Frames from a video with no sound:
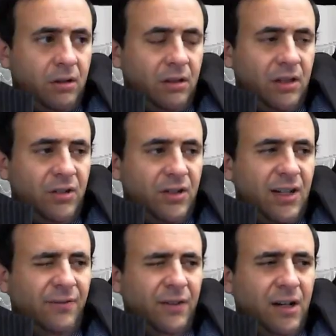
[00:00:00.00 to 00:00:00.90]
there's
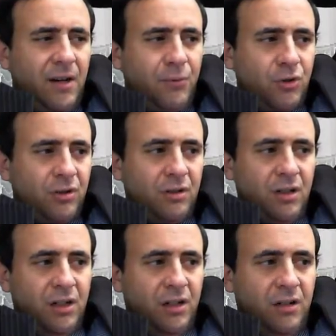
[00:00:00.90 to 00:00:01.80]
enough adoption
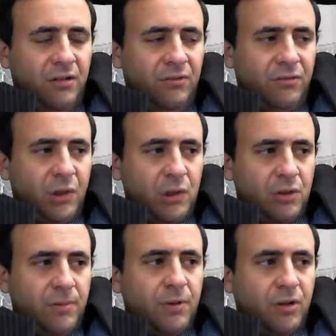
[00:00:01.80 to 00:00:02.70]
of
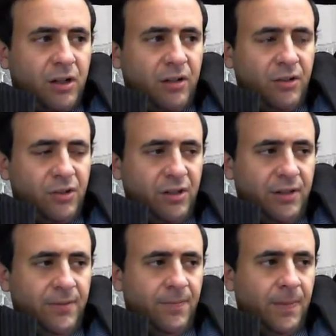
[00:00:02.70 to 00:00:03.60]

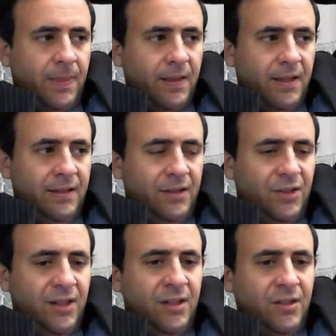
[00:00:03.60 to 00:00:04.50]
cryptocurrency, and it's
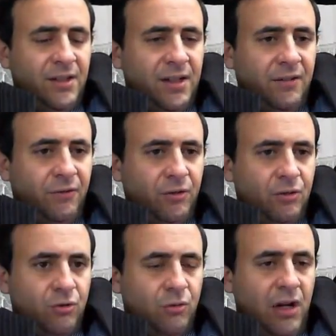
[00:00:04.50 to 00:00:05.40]
easy enough to
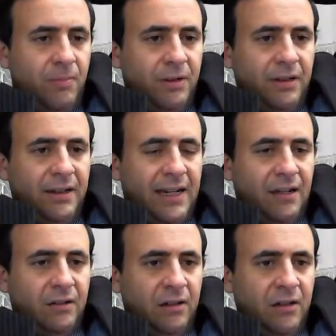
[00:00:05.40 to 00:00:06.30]
swap it in and
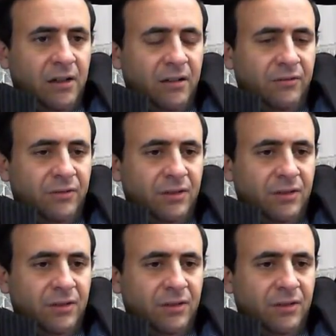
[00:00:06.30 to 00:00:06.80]
out of